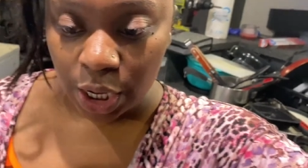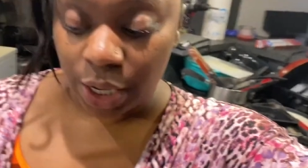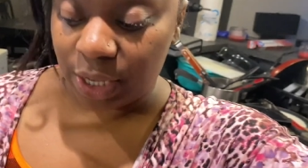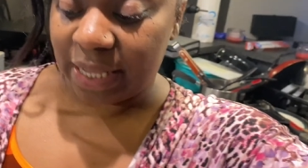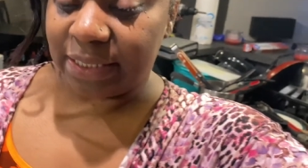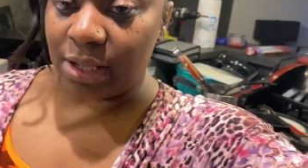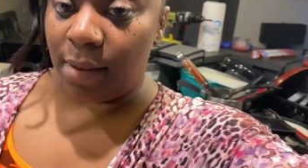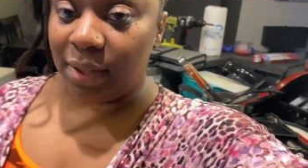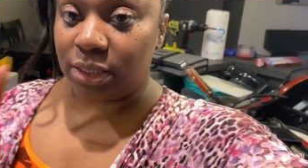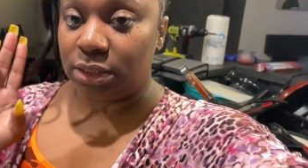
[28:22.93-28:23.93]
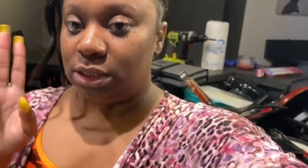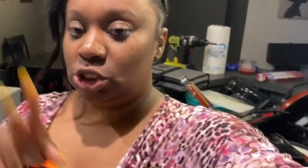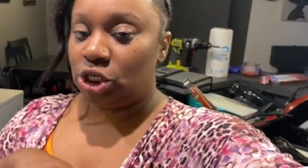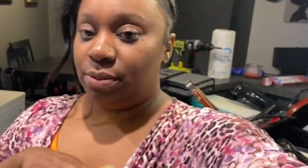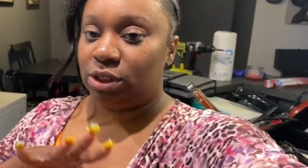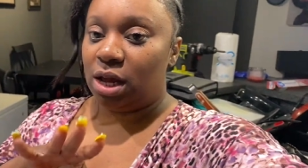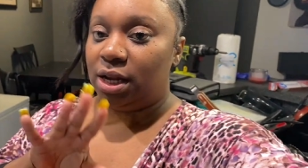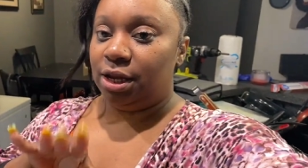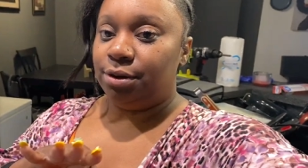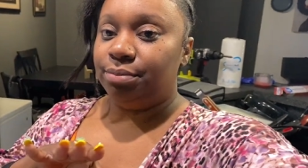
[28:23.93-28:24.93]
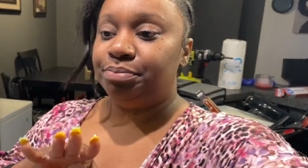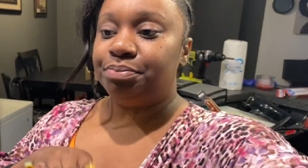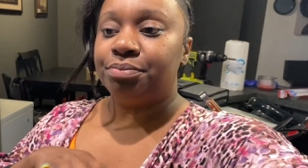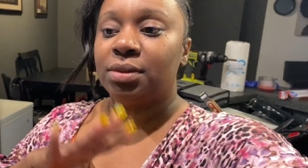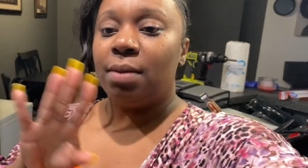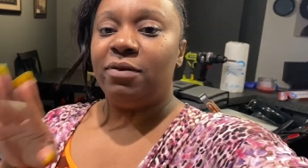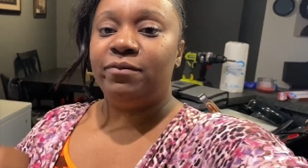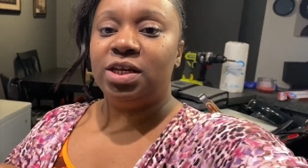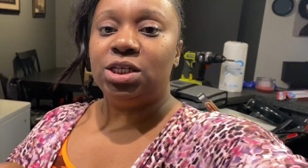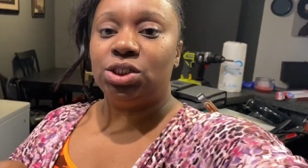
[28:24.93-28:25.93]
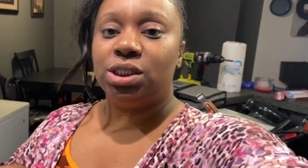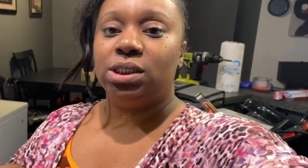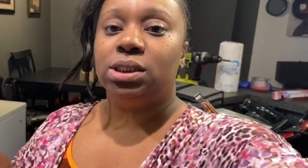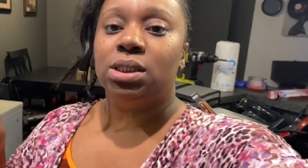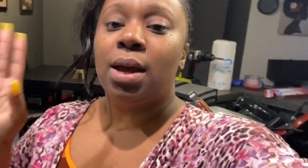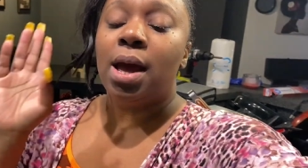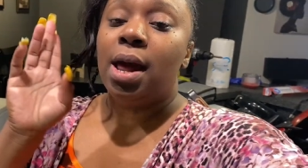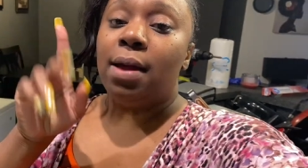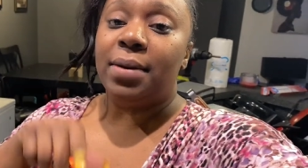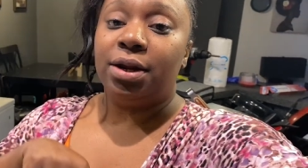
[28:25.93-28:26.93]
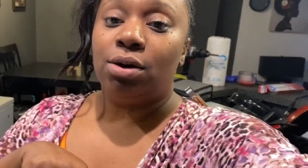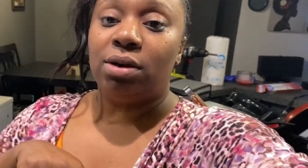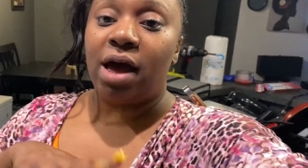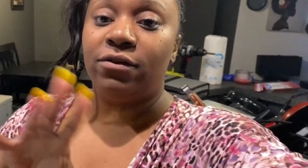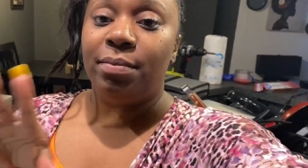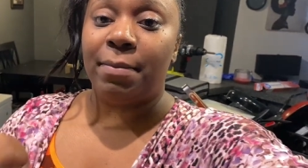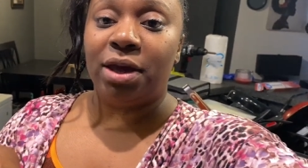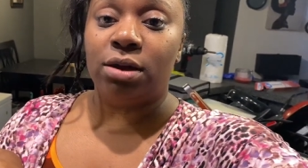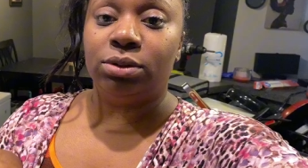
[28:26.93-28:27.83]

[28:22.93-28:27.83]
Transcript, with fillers: Okay, so I'm gonna check with y'all later. I'm gonna finish this and I'm about to go live on my makeup